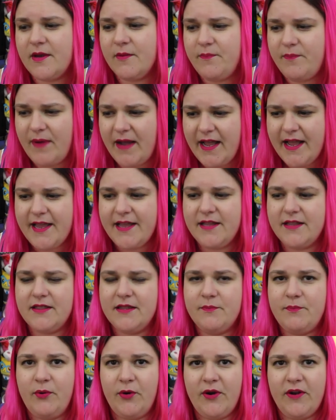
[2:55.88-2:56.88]
But
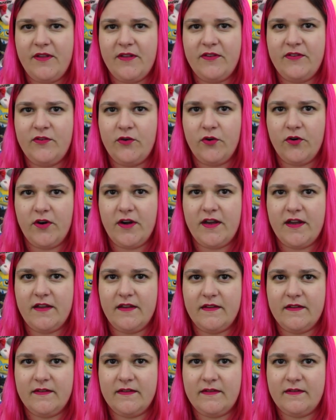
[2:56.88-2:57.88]
the point of the story
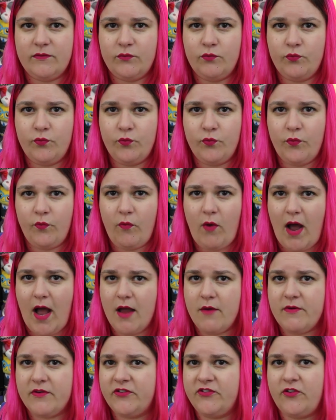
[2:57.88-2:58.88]
is... I
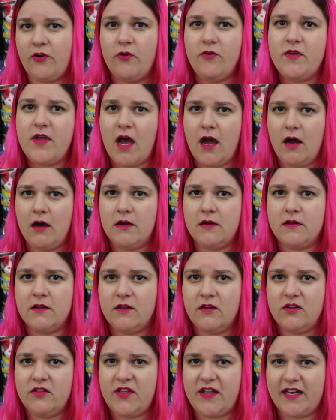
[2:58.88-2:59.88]
was so
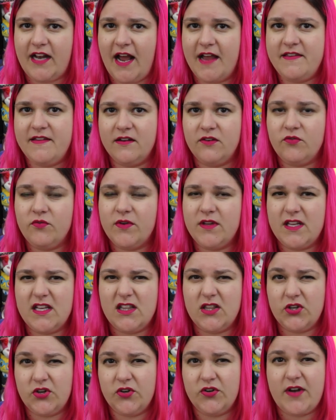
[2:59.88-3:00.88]
young that I didn't really
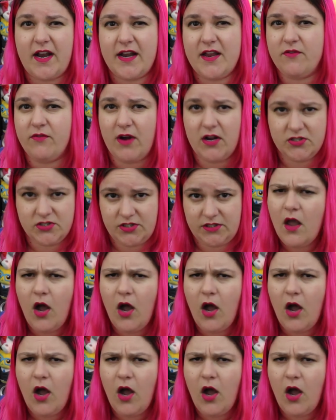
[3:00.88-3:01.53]
learn any Russian.